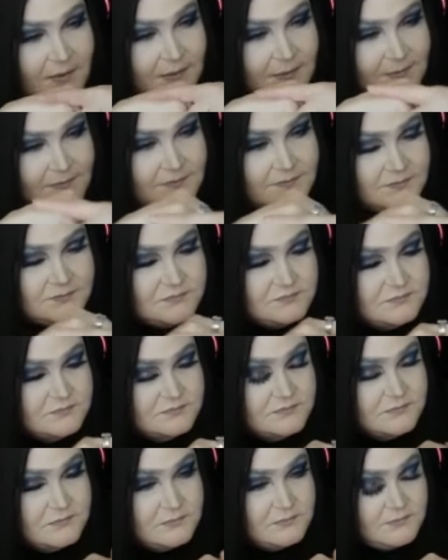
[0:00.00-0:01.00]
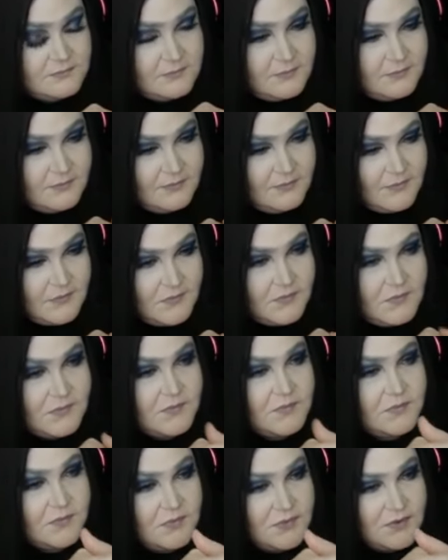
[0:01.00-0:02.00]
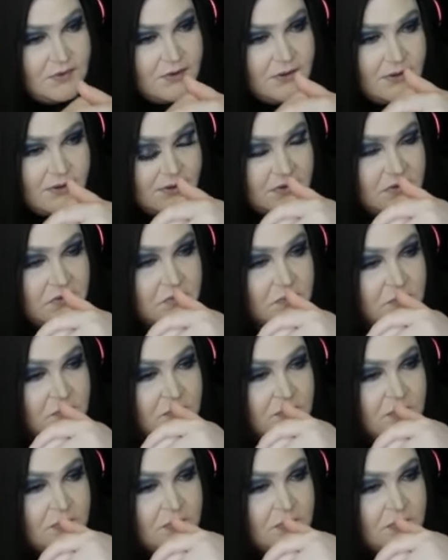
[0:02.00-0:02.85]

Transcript: This person isn't speaking.